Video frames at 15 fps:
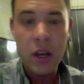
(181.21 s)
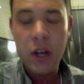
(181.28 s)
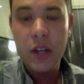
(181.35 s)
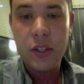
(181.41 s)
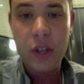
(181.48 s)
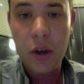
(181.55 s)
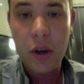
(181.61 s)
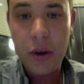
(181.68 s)

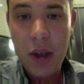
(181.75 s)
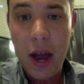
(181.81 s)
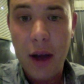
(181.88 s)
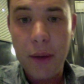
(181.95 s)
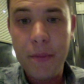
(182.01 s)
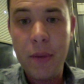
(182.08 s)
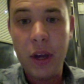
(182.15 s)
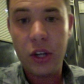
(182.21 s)
So yeah,
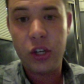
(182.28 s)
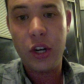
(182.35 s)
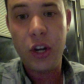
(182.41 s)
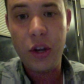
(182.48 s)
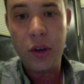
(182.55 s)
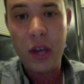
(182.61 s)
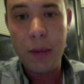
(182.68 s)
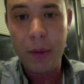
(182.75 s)
make sure
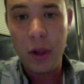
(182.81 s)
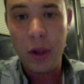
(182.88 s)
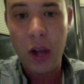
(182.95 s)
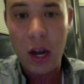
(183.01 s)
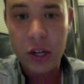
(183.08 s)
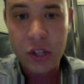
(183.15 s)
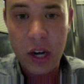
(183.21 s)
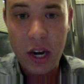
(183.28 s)
you keep it
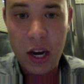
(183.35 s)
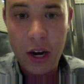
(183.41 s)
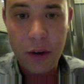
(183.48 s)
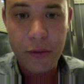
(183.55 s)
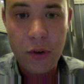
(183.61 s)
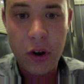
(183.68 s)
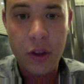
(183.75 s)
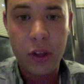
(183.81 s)
locked right here
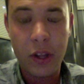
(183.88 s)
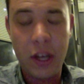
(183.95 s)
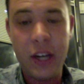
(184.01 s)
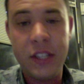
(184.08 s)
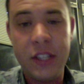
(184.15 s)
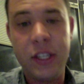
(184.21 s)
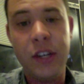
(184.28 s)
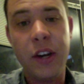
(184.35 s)
for all the
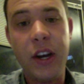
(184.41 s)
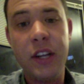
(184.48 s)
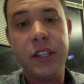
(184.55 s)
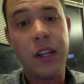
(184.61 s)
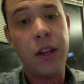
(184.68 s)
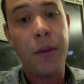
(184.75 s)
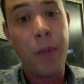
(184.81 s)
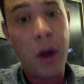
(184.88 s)
latest and greatest on
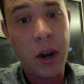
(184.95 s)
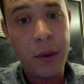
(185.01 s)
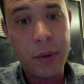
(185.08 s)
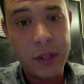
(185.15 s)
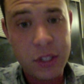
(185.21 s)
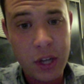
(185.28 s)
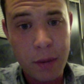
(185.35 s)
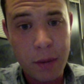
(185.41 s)
the Imani
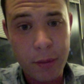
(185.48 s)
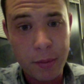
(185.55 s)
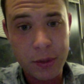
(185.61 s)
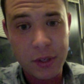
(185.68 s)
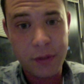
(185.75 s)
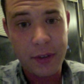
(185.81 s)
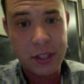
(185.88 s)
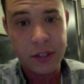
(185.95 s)
Winds Chamber Music
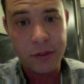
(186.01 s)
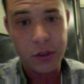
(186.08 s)
Festival